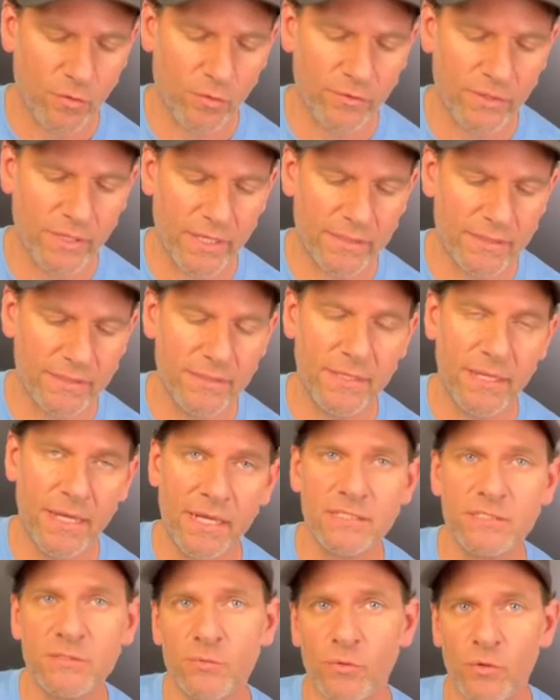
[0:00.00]
or that
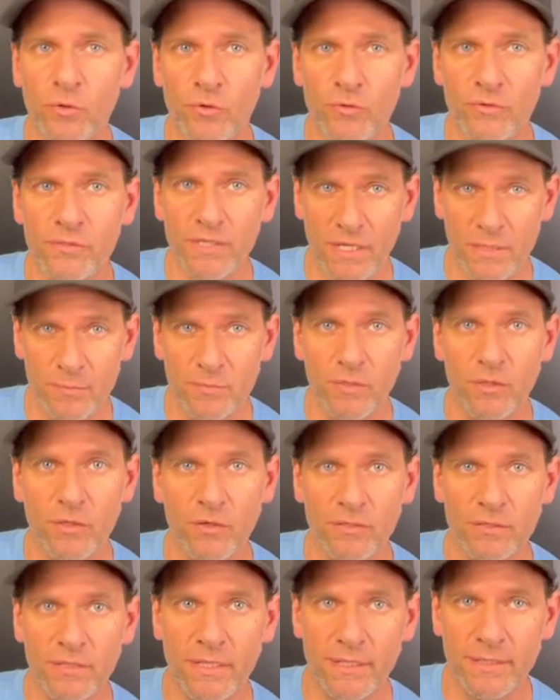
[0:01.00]
next prototype
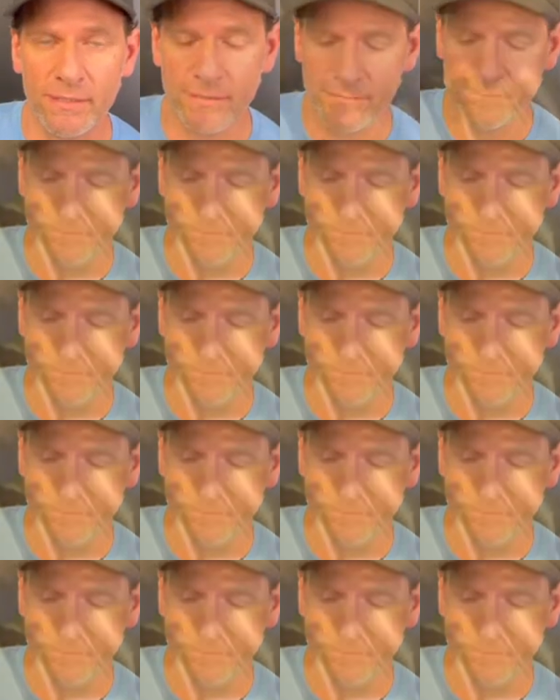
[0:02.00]
looked like.